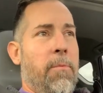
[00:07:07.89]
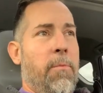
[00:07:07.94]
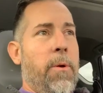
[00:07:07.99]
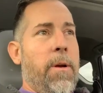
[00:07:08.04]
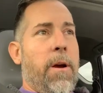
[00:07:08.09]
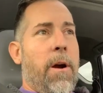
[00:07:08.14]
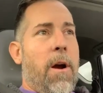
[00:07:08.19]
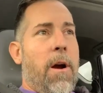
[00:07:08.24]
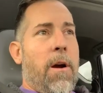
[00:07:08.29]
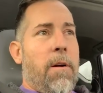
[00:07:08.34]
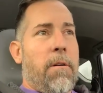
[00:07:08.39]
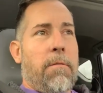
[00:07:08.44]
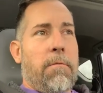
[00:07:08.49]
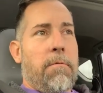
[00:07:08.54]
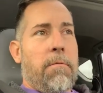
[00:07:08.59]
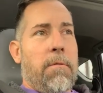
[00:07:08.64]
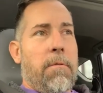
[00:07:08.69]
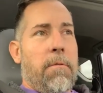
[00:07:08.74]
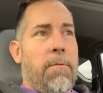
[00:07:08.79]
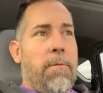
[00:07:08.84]
We
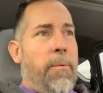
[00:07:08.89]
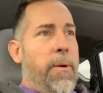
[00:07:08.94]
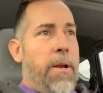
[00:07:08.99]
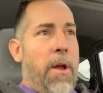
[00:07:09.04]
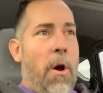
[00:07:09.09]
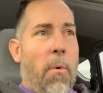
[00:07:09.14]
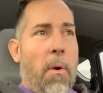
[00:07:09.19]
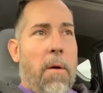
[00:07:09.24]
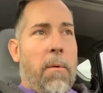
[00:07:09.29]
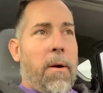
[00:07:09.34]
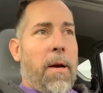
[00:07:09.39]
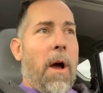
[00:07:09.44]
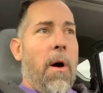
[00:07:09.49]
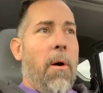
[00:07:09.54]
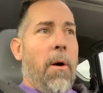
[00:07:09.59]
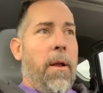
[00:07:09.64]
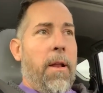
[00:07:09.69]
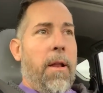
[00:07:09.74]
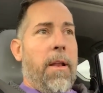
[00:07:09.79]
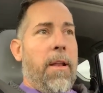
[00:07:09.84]
know where we're
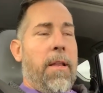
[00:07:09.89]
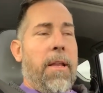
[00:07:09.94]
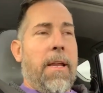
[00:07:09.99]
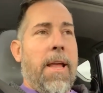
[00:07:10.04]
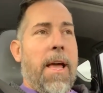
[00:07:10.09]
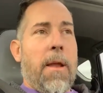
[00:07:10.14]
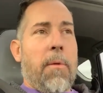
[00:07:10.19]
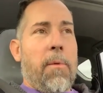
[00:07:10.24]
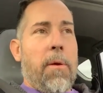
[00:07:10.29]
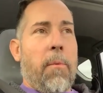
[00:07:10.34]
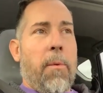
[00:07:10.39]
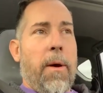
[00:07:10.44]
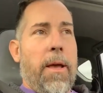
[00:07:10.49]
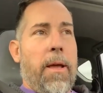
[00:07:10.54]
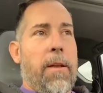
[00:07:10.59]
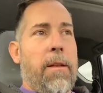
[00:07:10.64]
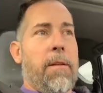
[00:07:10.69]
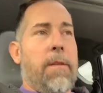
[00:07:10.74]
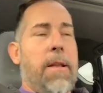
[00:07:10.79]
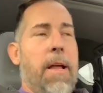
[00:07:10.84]
going, and in the end, we
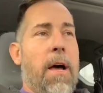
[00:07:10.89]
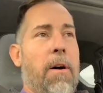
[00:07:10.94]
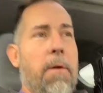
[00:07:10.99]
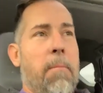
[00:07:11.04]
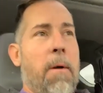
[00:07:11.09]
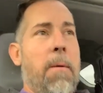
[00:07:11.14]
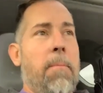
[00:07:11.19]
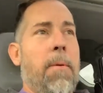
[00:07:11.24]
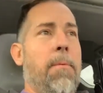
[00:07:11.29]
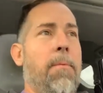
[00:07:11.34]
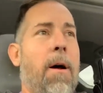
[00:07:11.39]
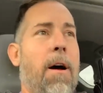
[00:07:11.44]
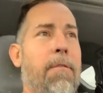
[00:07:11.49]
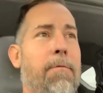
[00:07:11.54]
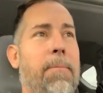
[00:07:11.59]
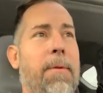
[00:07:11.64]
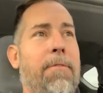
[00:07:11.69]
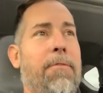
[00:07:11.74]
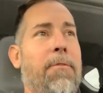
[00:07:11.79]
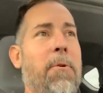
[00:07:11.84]
win. Now, it might be
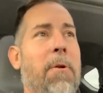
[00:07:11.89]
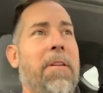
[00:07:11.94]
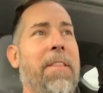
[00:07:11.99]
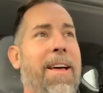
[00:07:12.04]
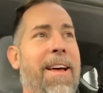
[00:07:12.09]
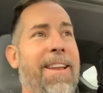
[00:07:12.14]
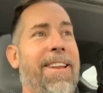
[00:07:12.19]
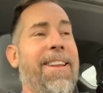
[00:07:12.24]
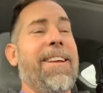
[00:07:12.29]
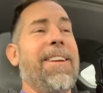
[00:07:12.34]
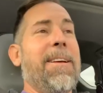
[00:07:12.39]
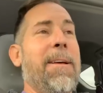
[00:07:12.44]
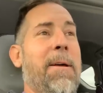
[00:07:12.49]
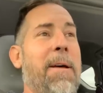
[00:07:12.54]
rough before then.